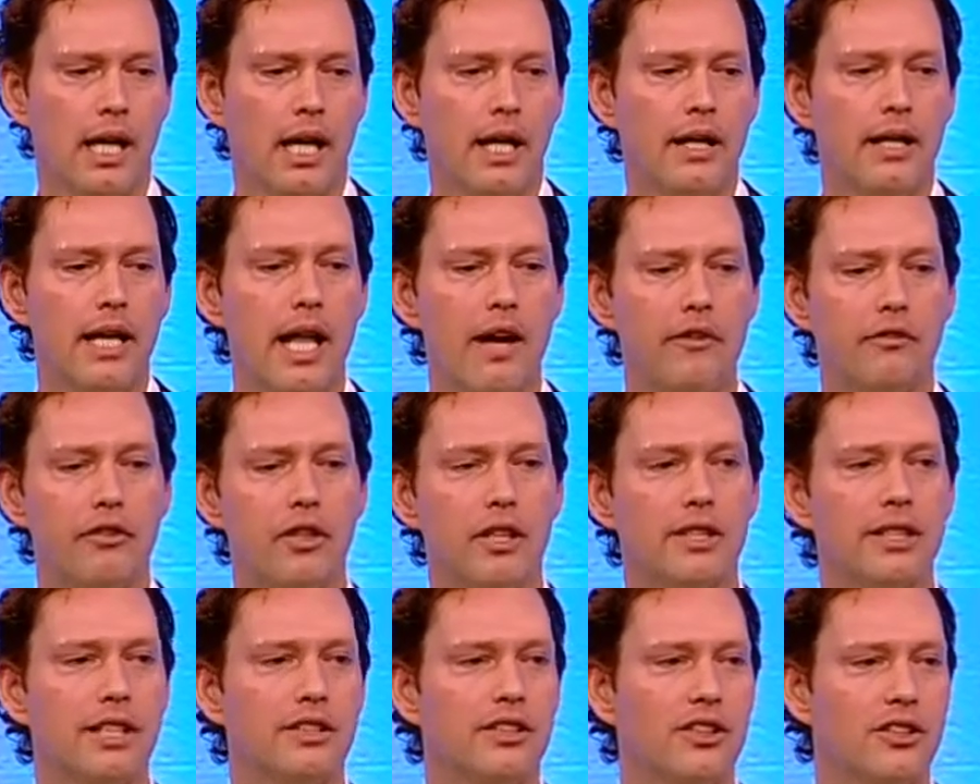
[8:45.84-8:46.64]

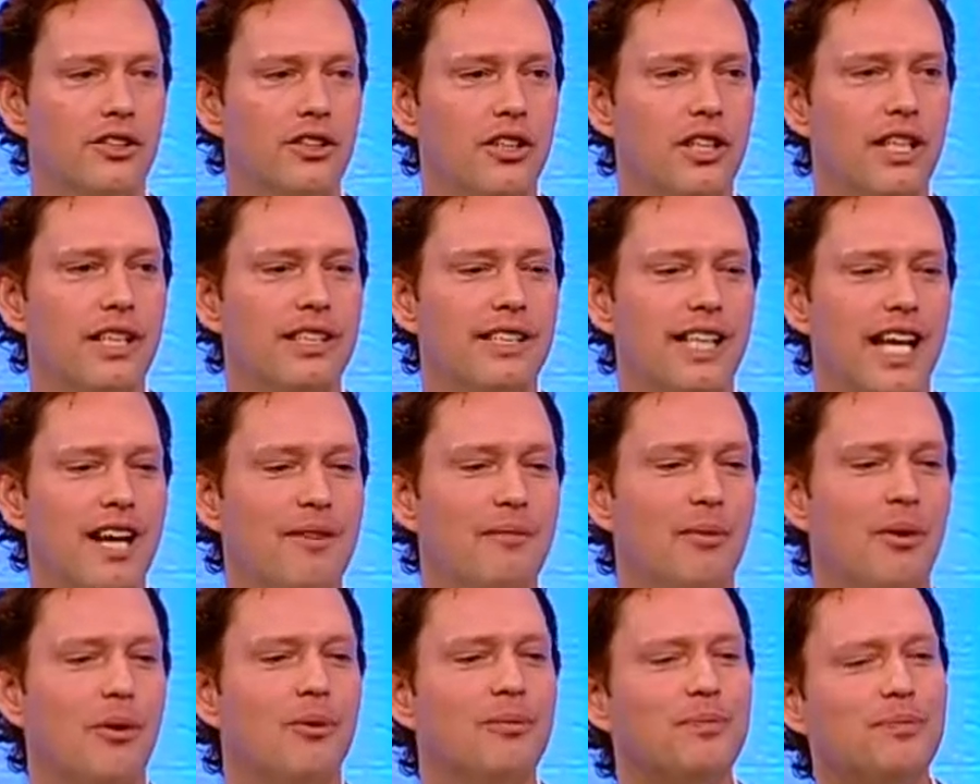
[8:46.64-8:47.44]
Netflix is a good
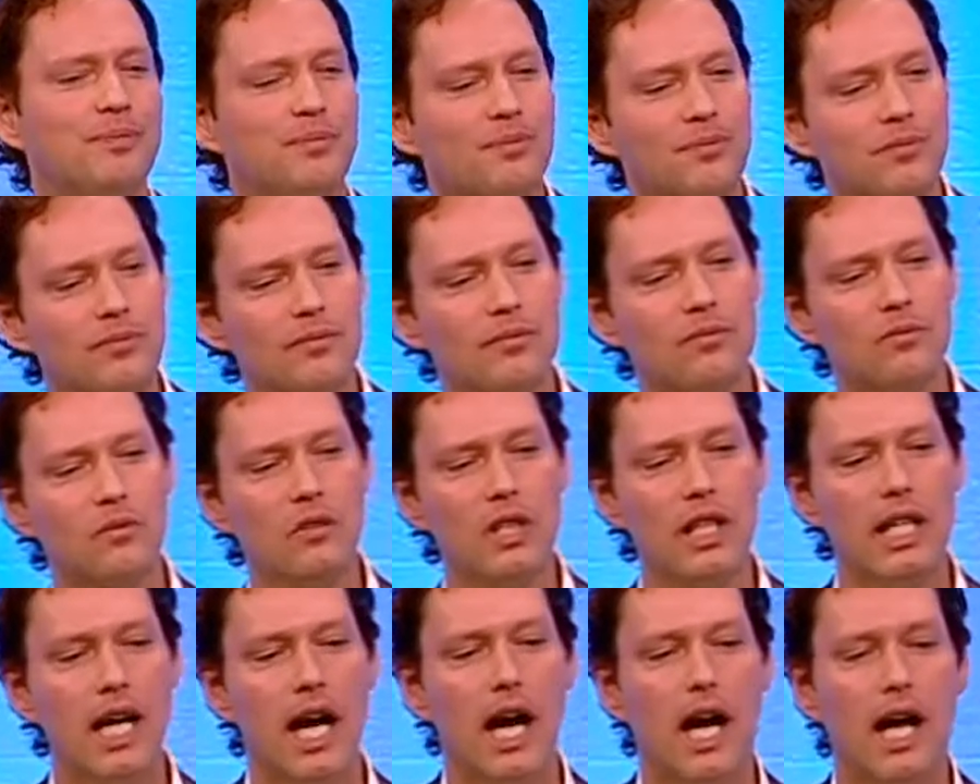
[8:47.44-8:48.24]
example.
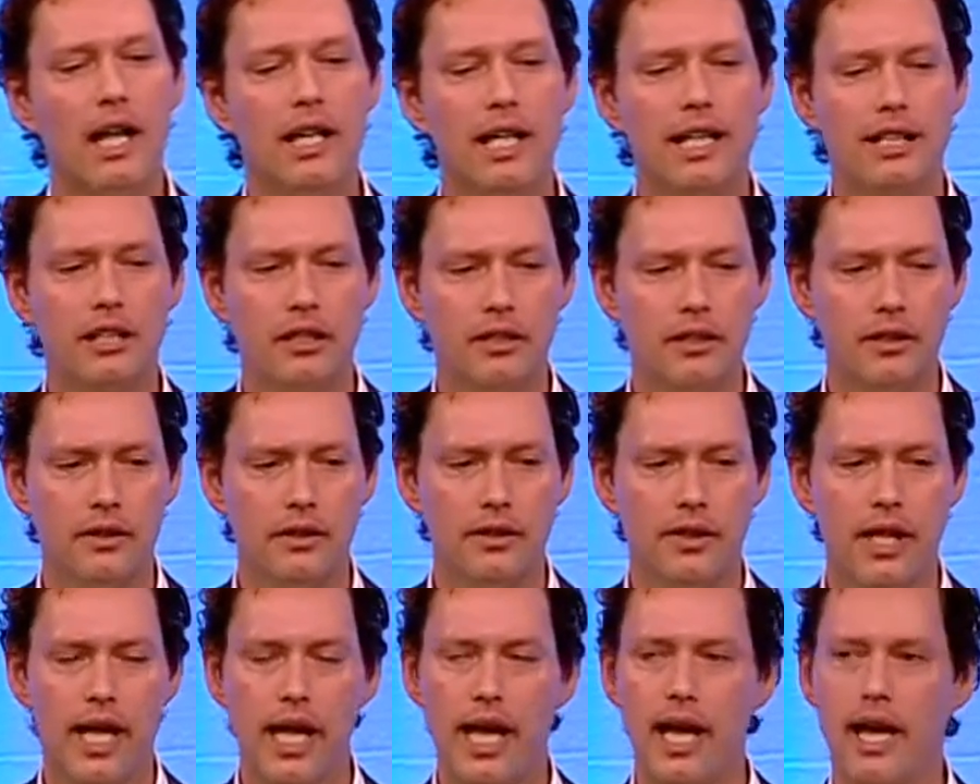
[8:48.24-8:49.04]

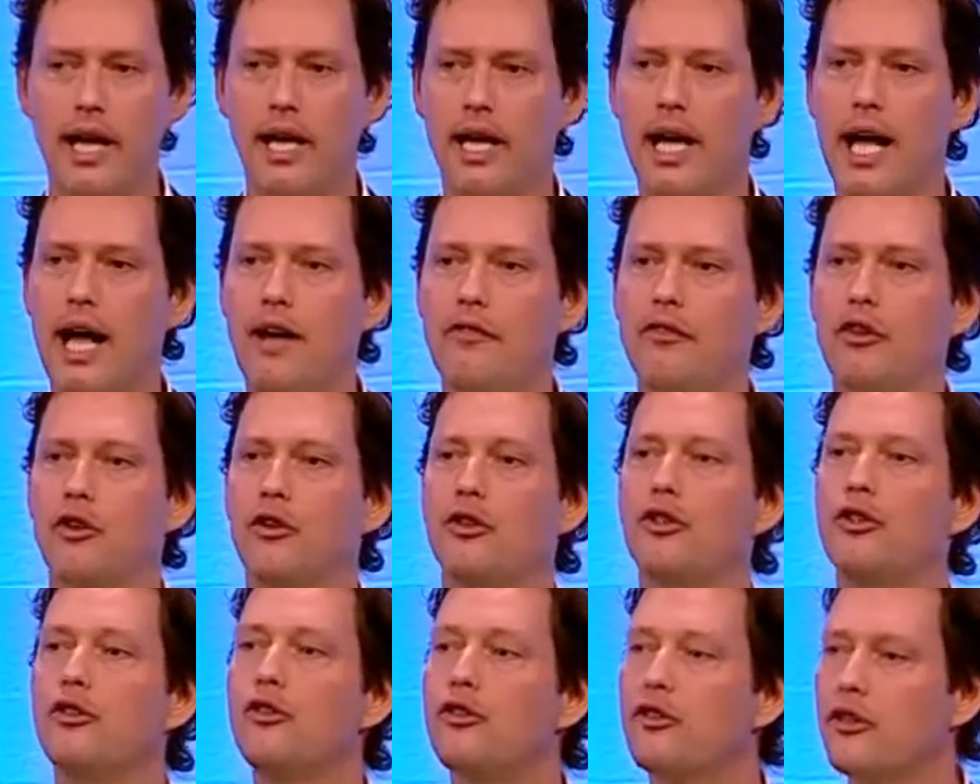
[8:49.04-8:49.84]
They have their
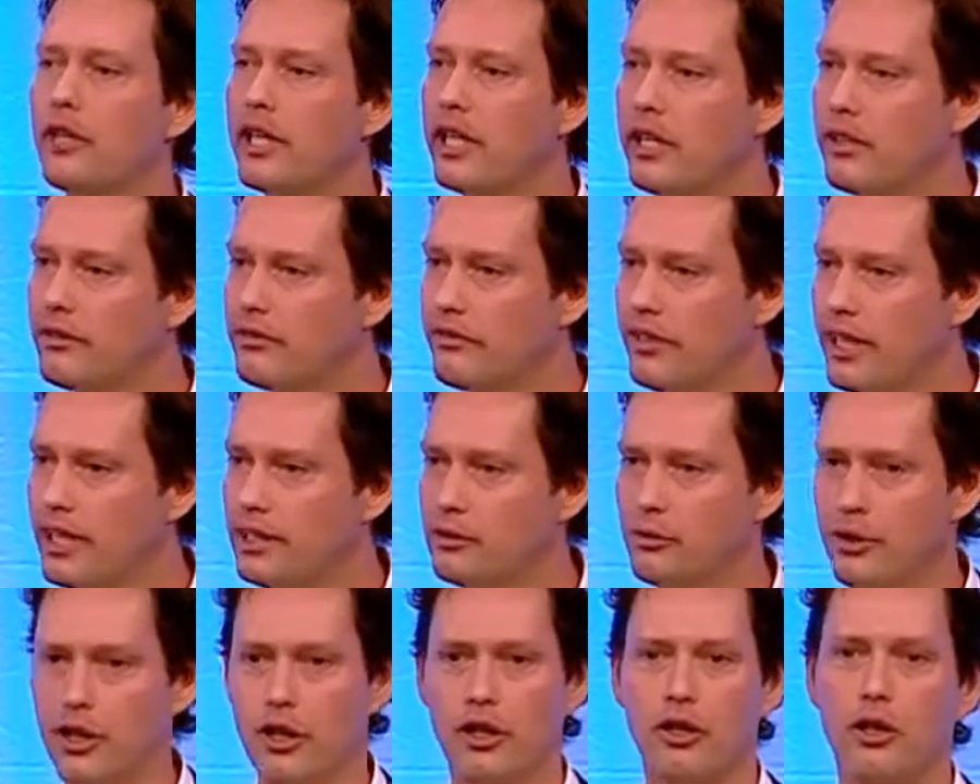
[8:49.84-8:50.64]
user
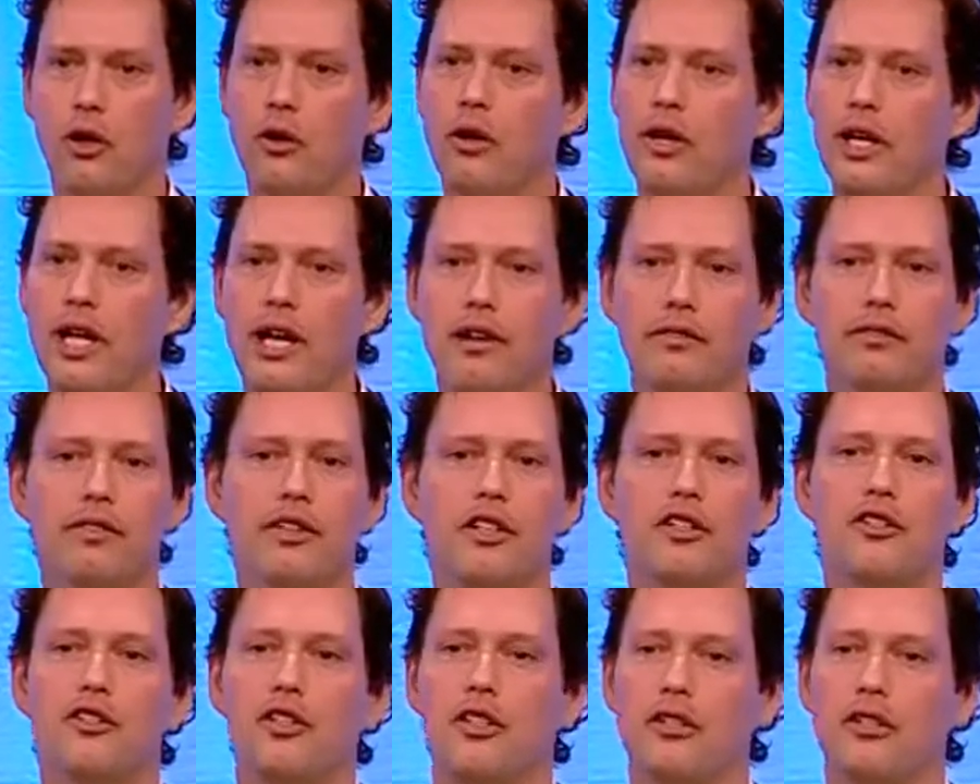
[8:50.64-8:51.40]
interface where you can go to Netflix,